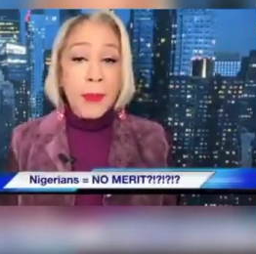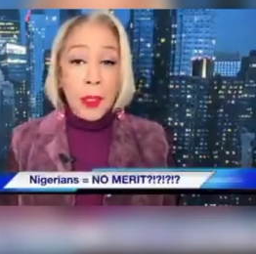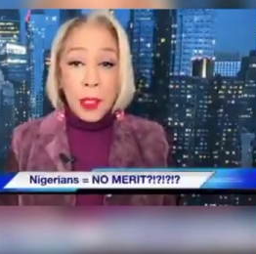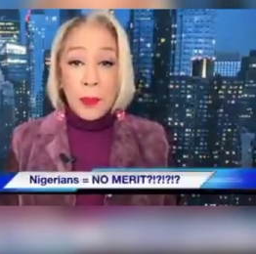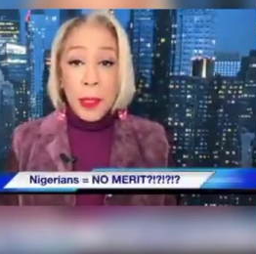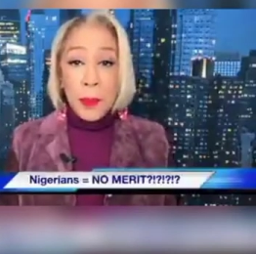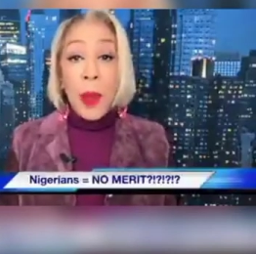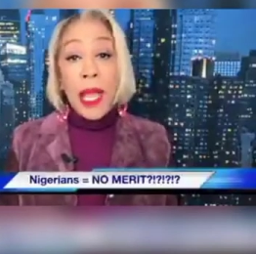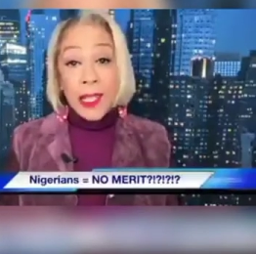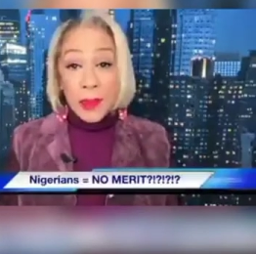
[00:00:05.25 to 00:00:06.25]
million people
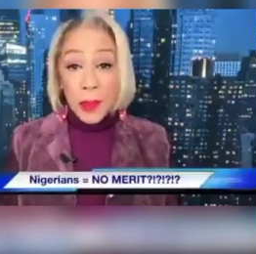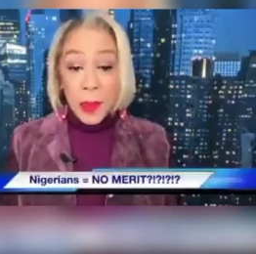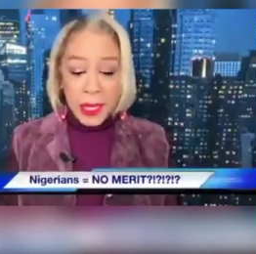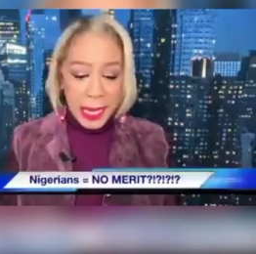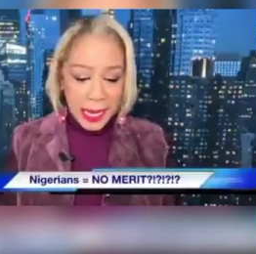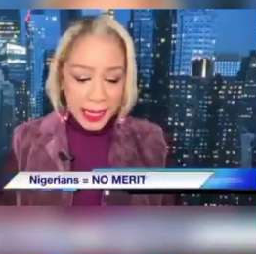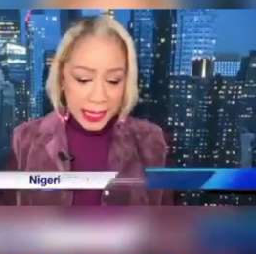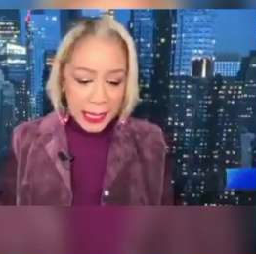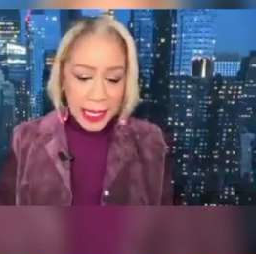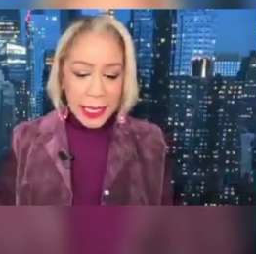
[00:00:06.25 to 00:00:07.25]
as of
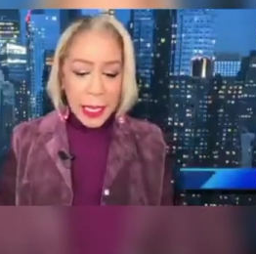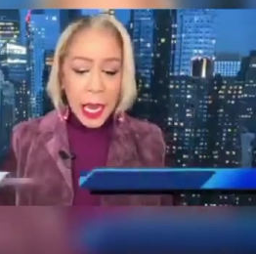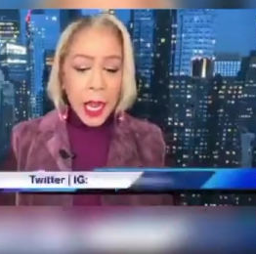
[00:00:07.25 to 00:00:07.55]
2018.